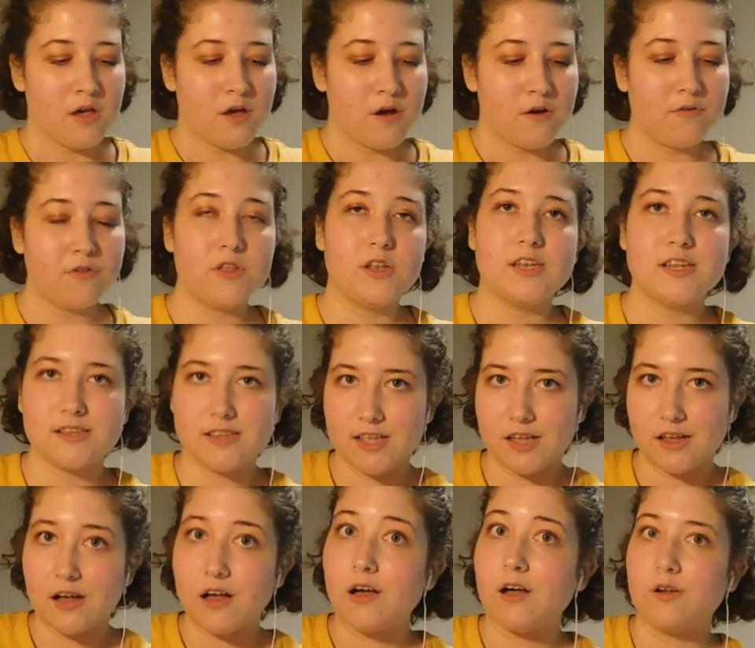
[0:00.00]
for the Disney
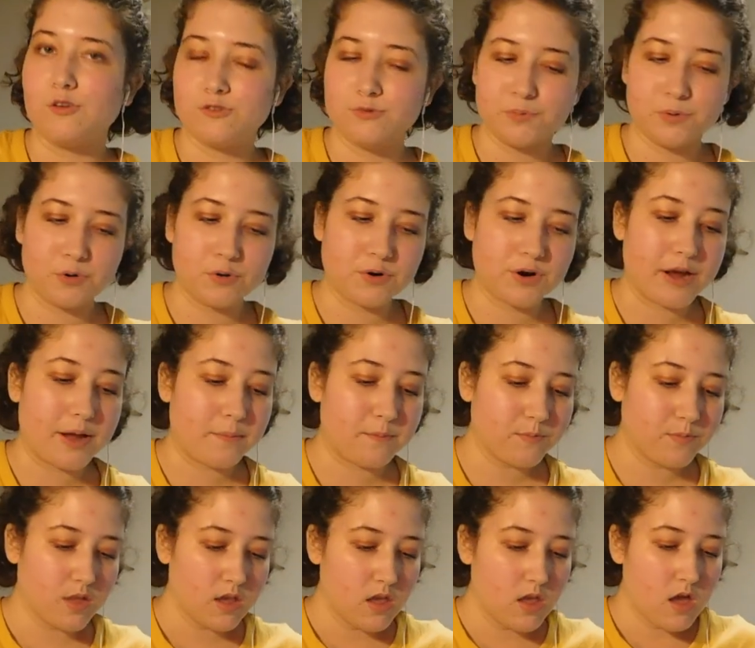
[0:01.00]
College program.
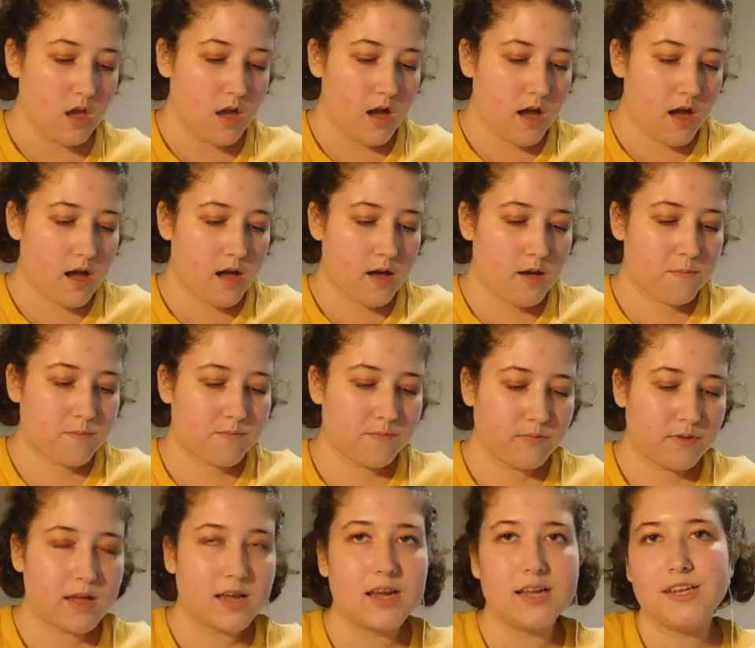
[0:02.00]

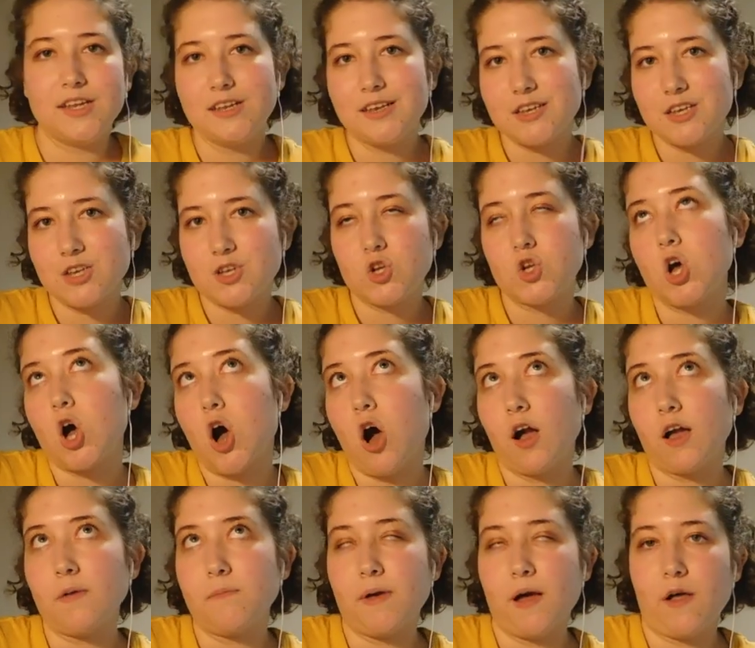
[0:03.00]
I didn't
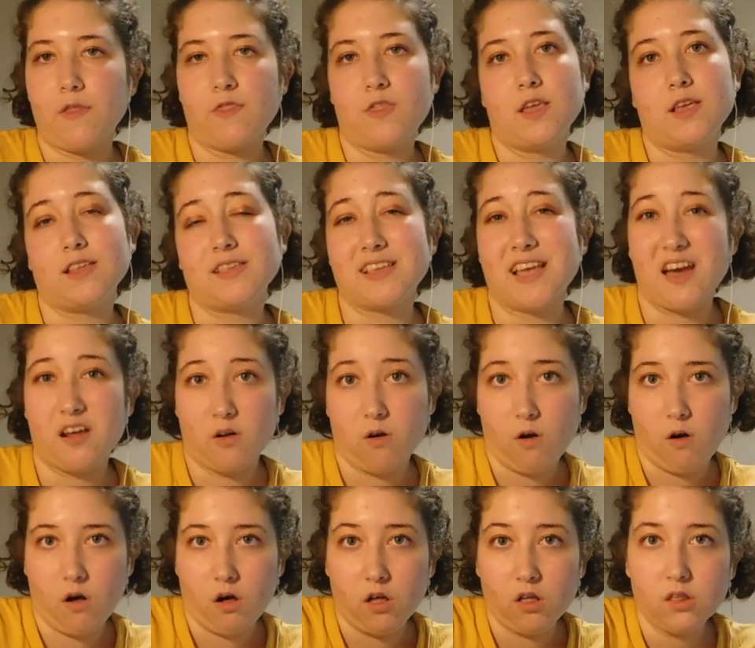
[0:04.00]
talk about this at
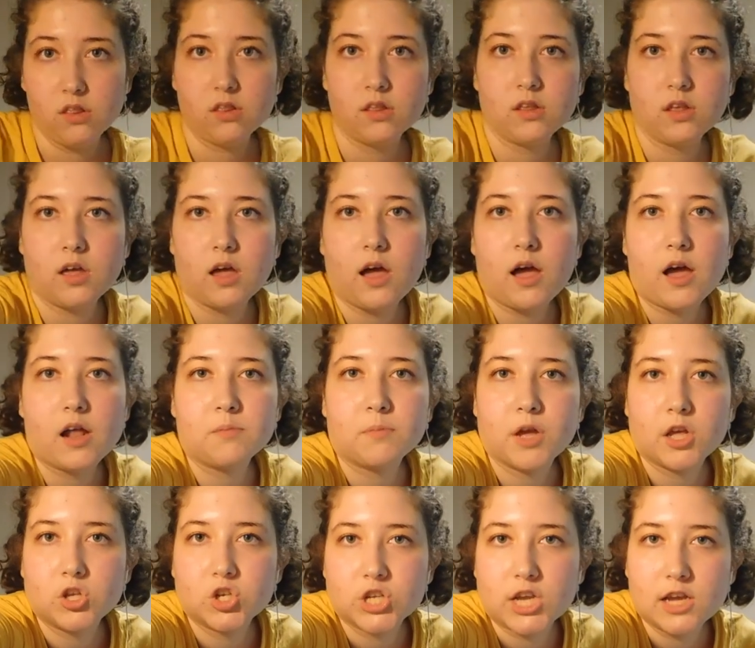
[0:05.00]
all on
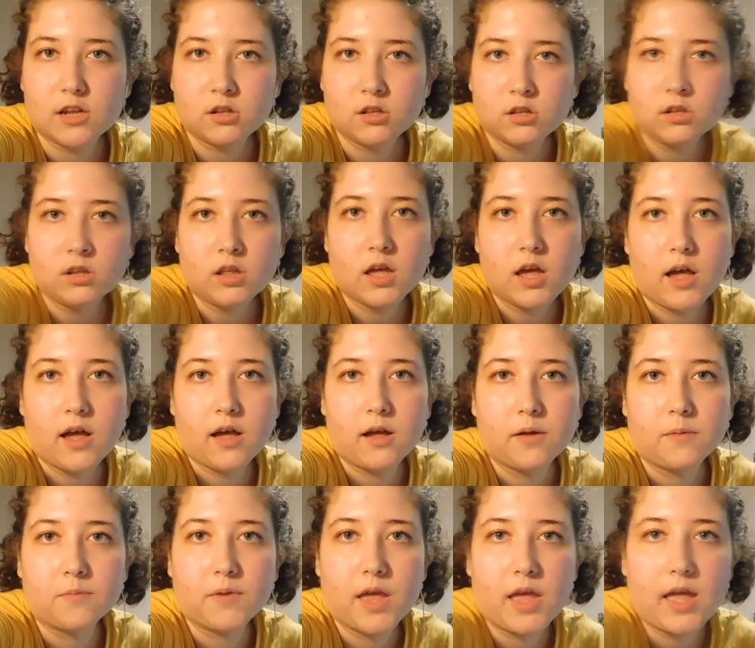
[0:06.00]
my channel,
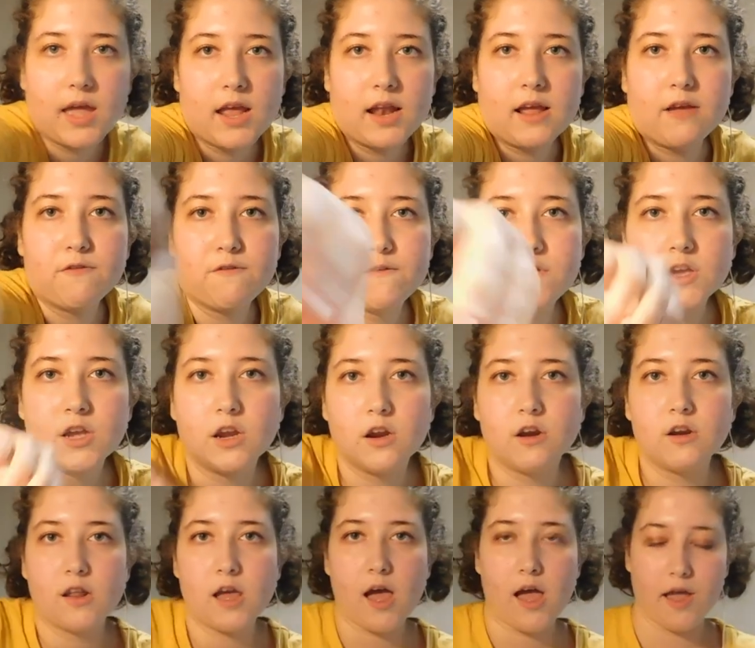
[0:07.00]
and I
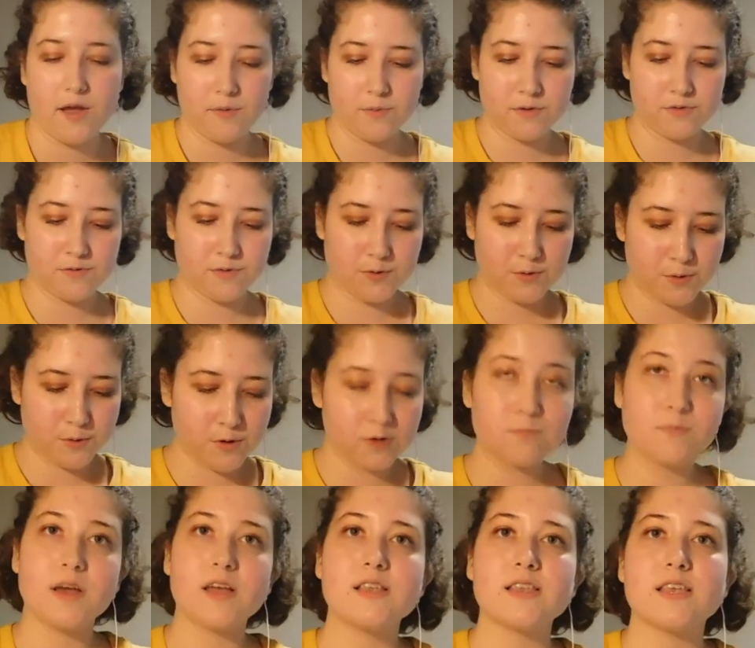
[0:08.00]
figured I would record
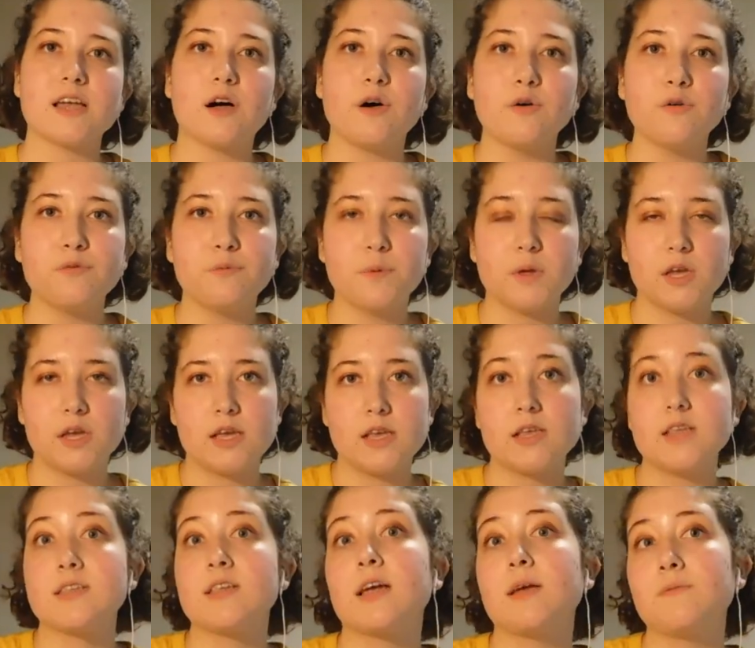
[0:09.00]
myself
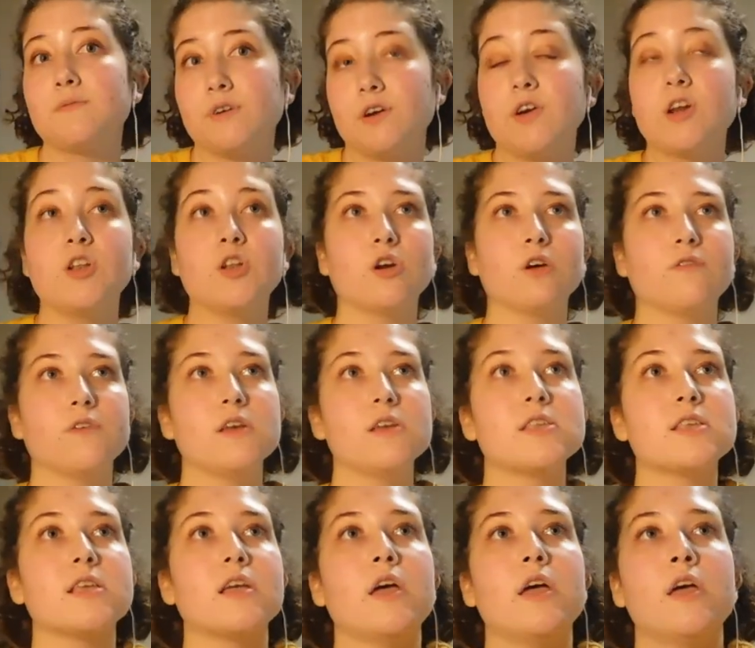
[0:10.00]
because I'm very nervous